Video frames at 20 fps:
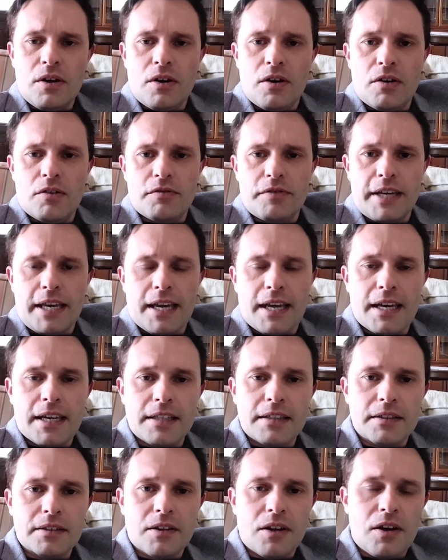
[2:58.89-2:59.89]
of
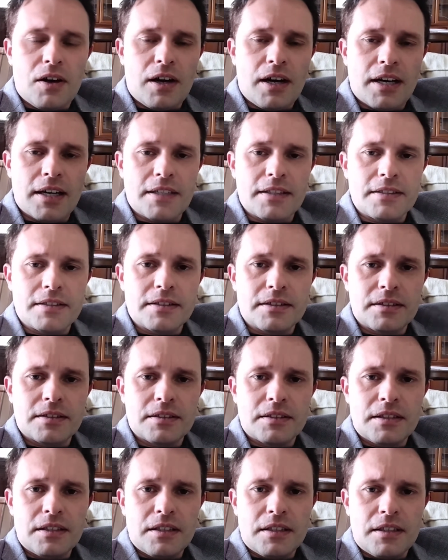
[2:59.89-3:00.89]
canned lines